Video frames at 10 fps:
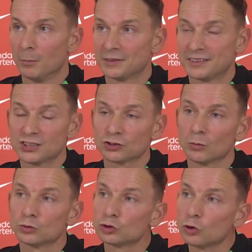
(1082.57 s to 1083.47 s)
But this
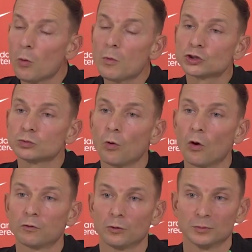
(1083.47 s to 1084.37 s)
comes so much
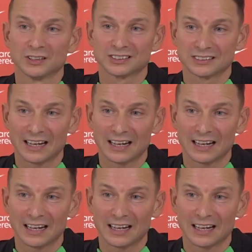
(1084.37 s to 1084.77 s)
more from the,